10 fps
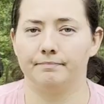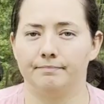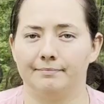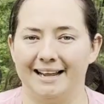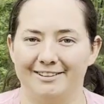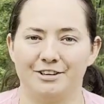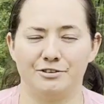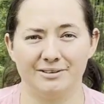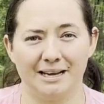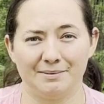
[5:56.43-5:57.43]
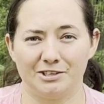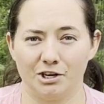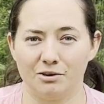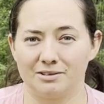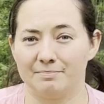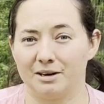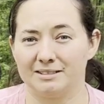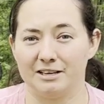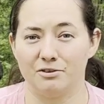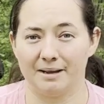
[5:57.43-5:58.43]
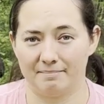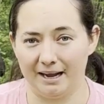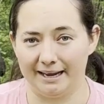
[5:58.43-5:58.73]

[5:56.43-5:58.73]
Now, there's two types of does or bugs that you can buy,